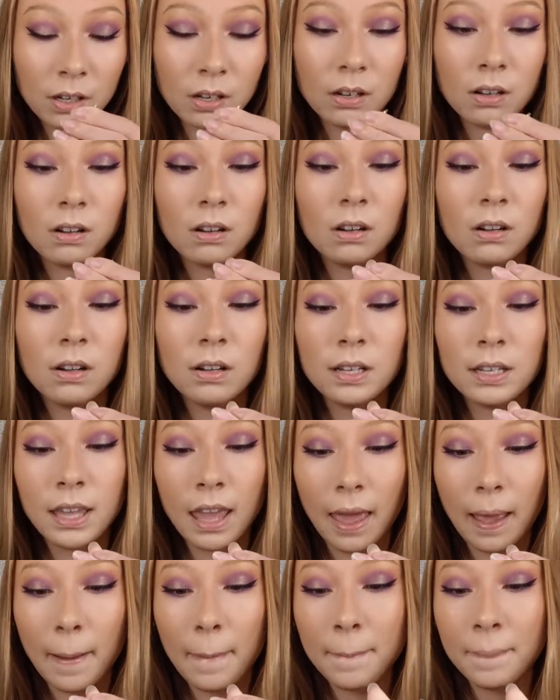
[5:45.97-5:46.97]
Oh,
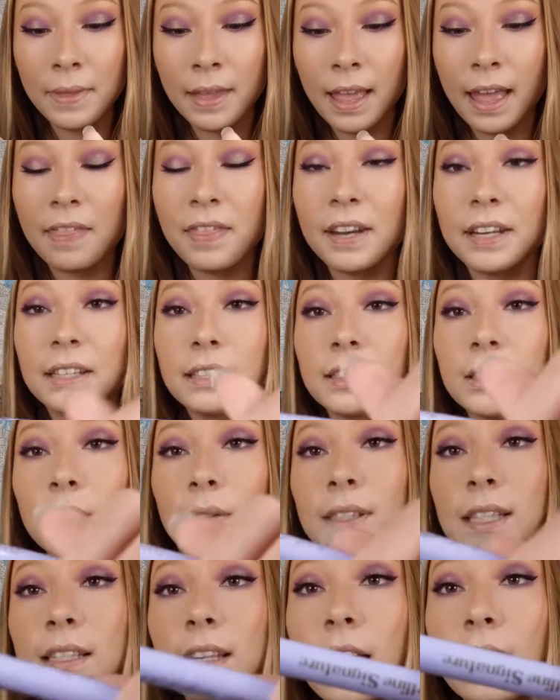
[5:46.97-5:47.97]
yeah. And then it
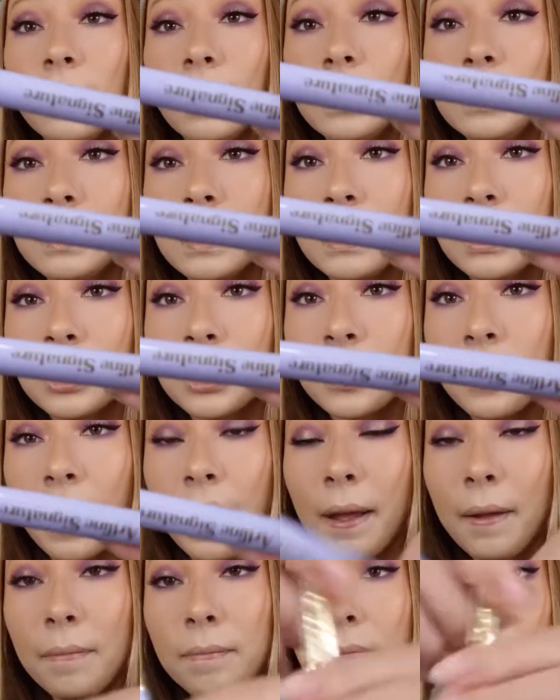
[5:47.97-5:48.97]
says Artline Signature
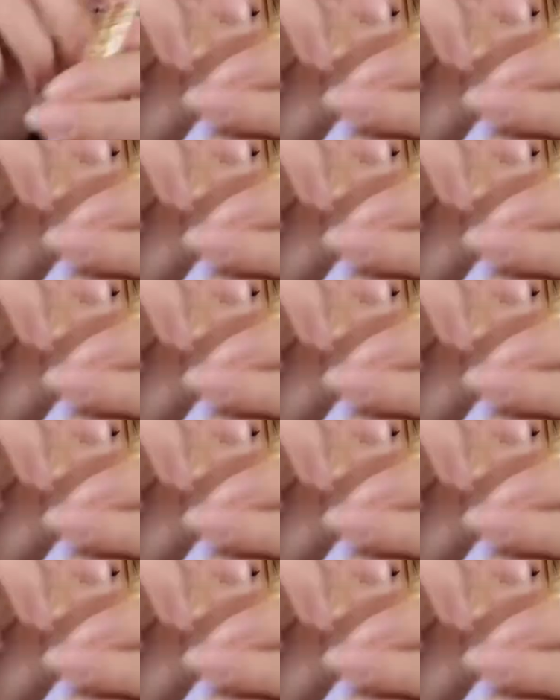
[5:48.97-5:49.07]
there.